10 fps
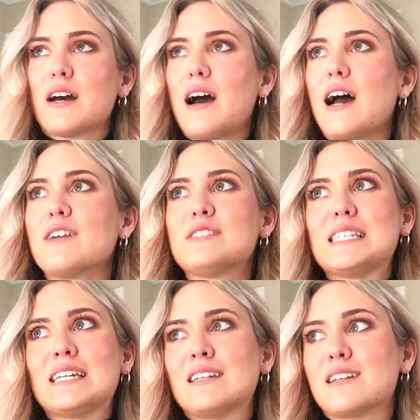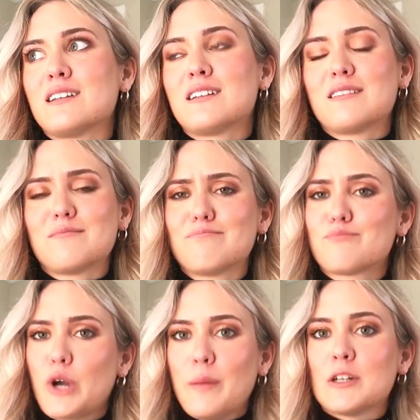I've seen
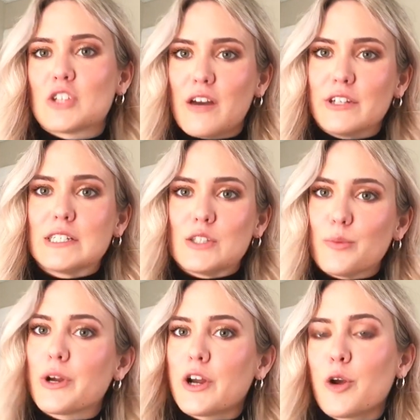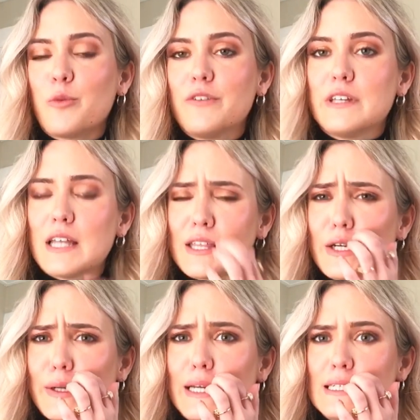pretty much every superhero movie that
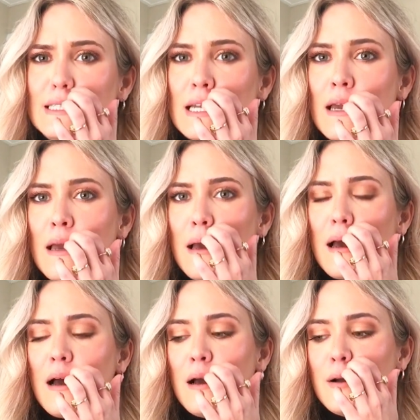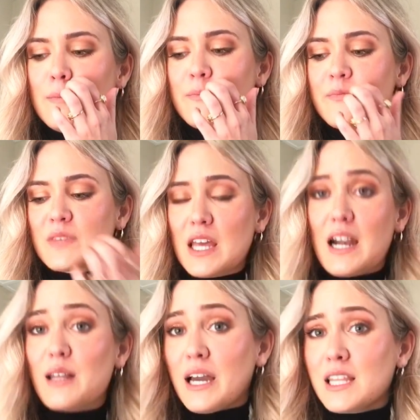there is, and
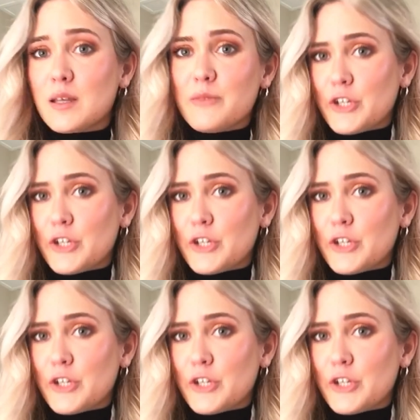I like them.